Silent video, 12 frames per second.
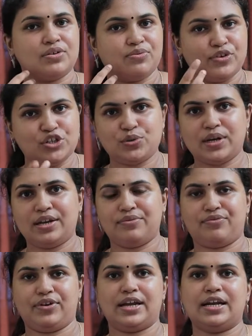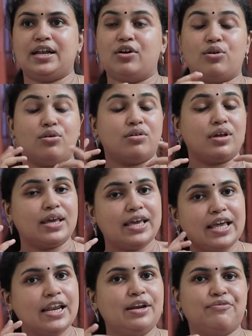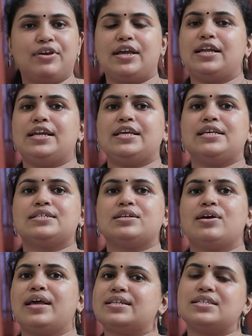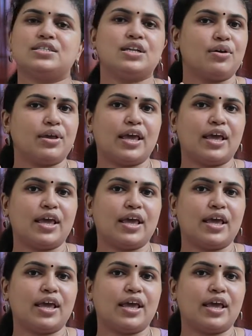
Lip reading: visual difficulty or hearing difficulties, etc.